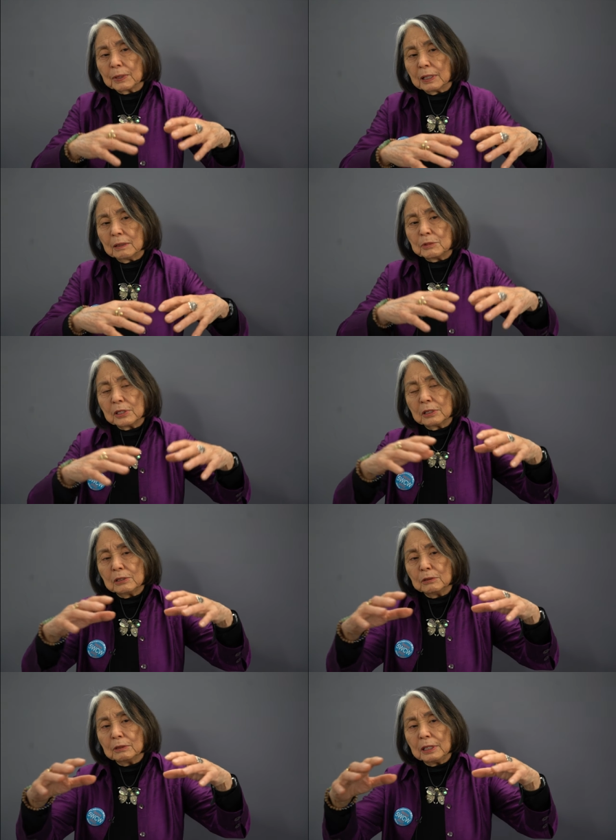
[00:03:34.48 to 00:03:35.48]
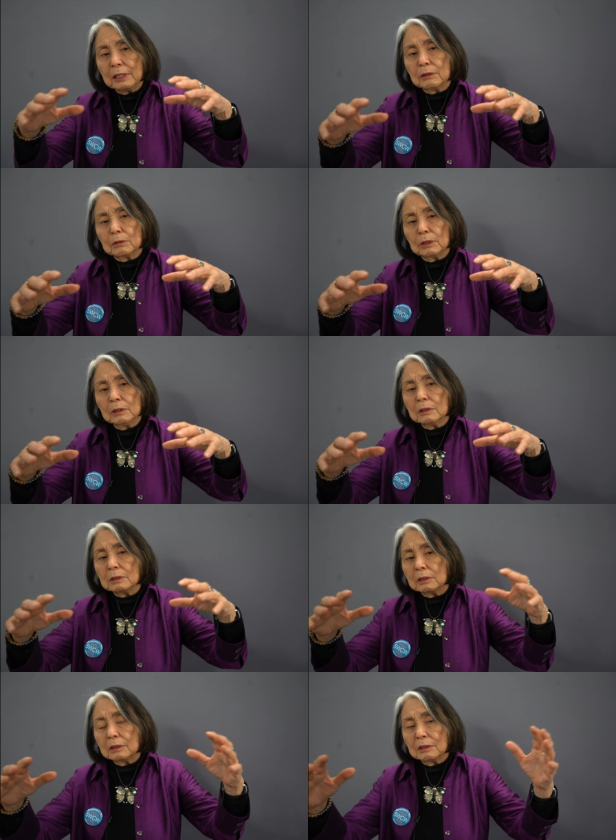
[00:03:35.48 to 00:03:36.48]
comes into equal
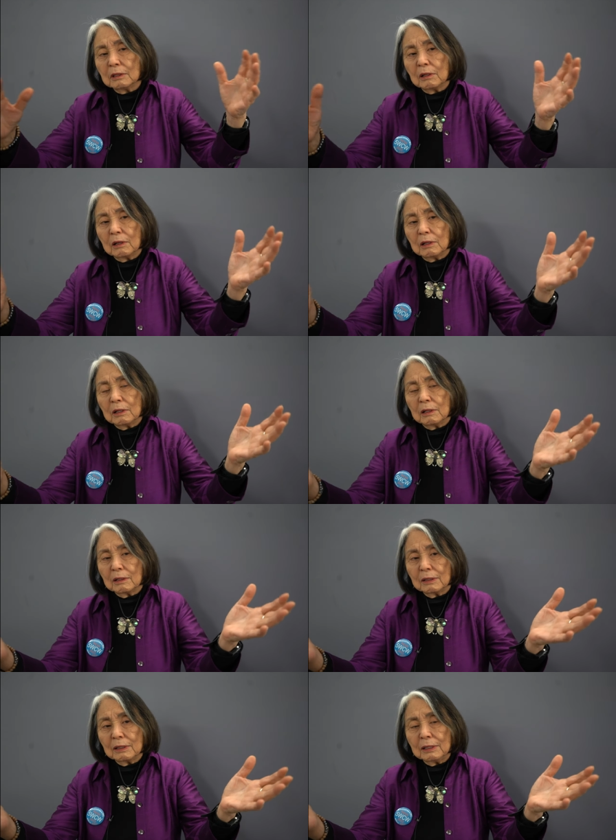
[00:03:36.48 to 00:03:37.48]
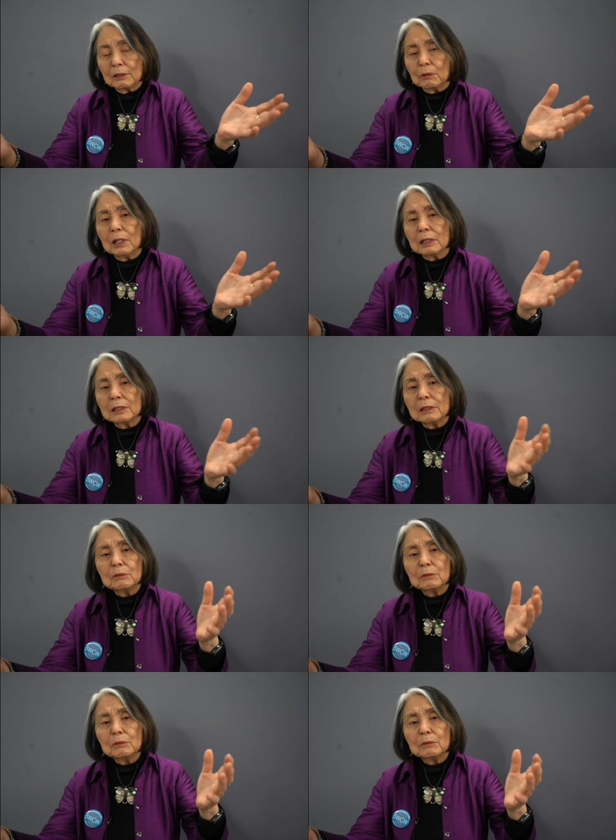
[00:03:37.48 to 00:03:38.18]
equality